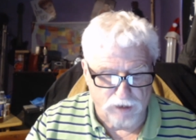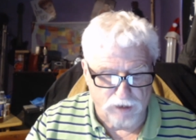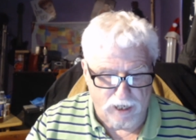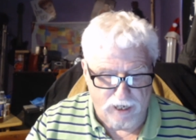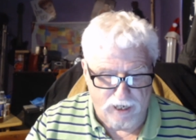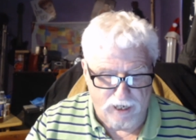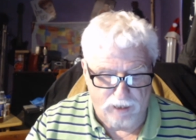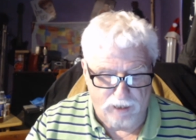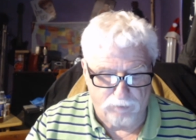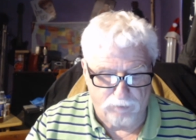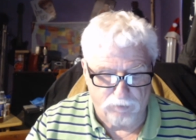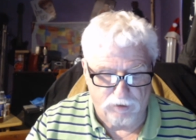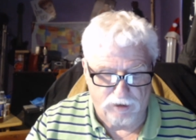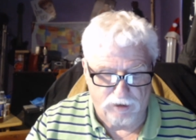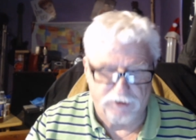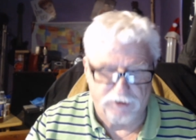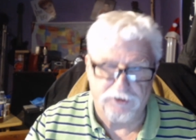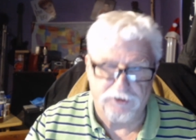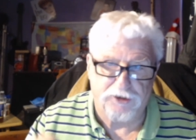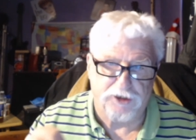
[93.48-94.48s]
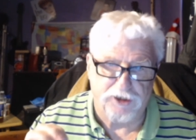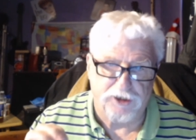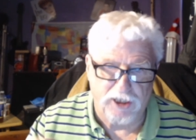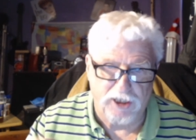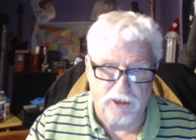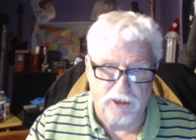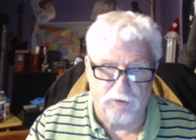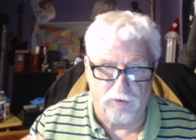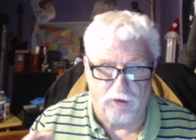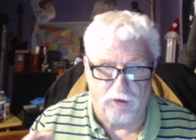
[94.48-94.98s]
name is
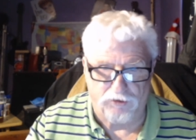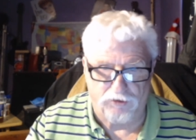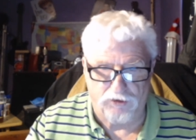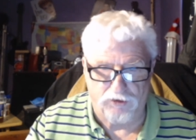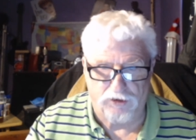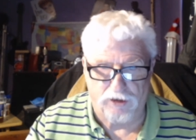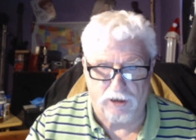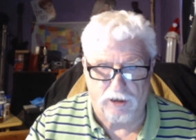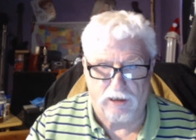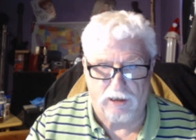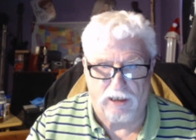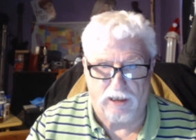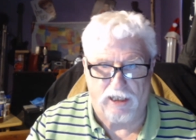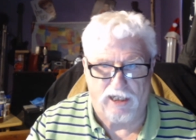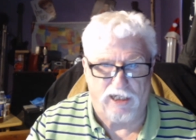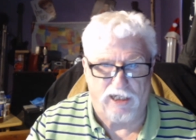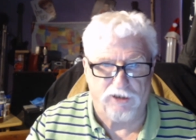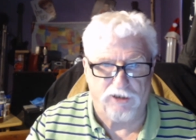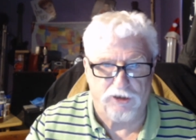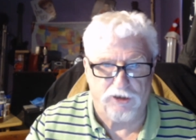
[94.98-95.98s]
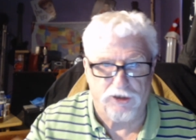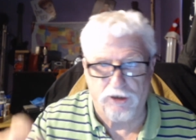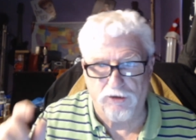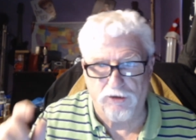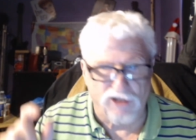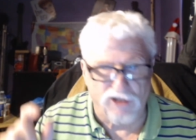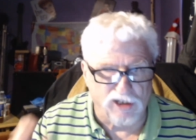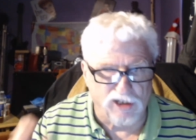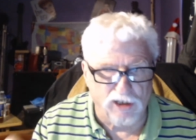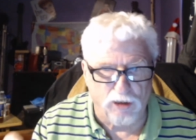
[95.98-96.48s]
Secrets." And I just
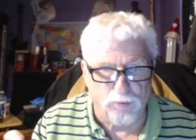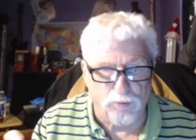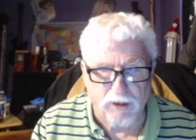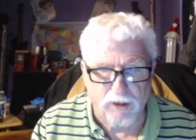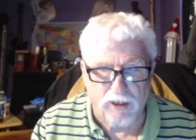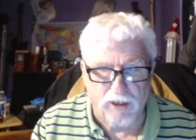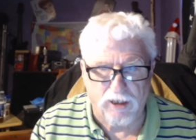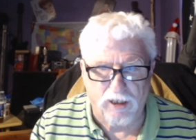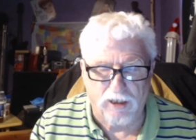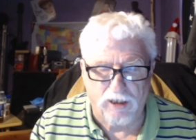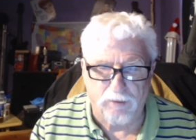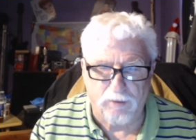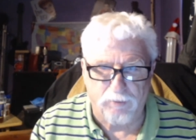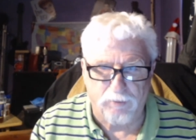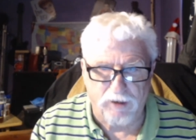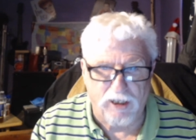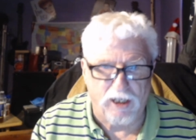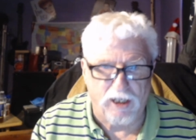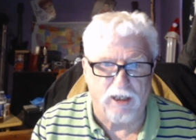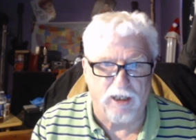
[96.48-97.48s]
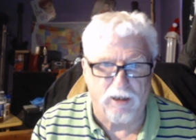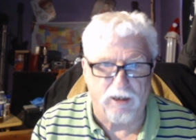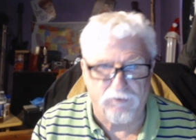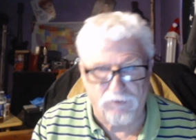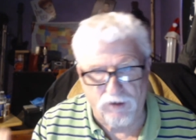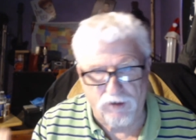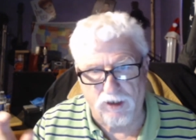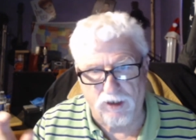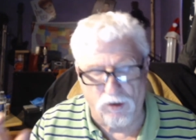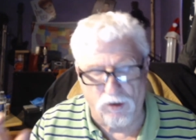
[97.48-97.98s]
used a little bit at the beginning of
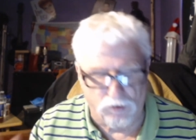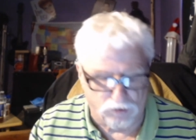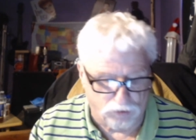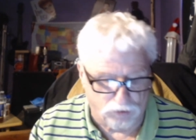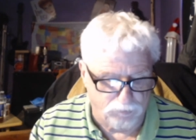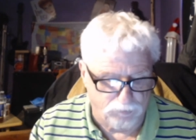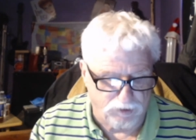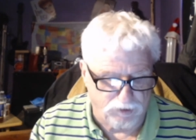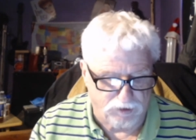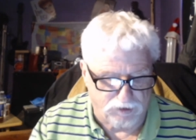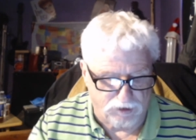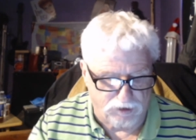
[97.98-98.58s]
the video and a little bit at the